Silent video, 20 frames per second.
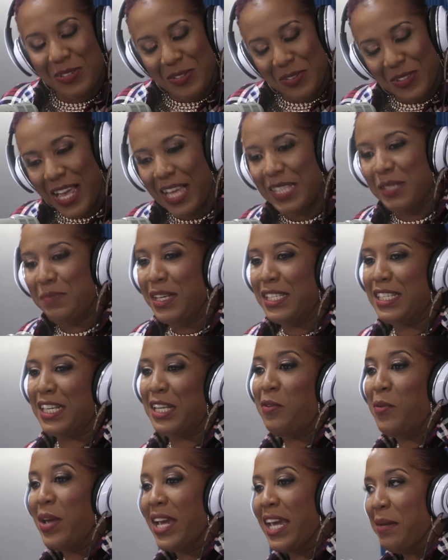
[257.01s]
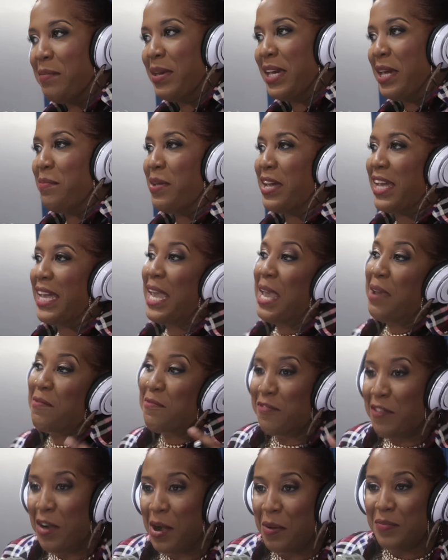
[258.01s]
So that's basically where Gimme came
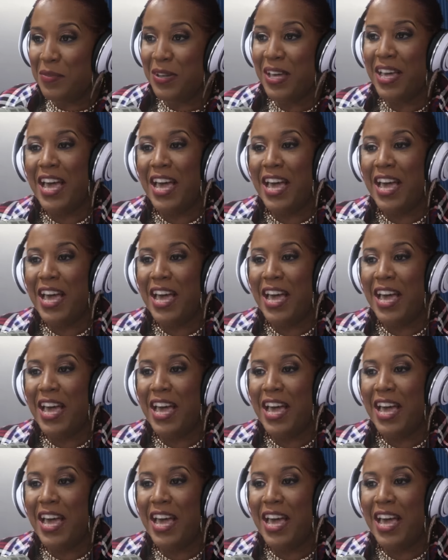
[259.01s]
from.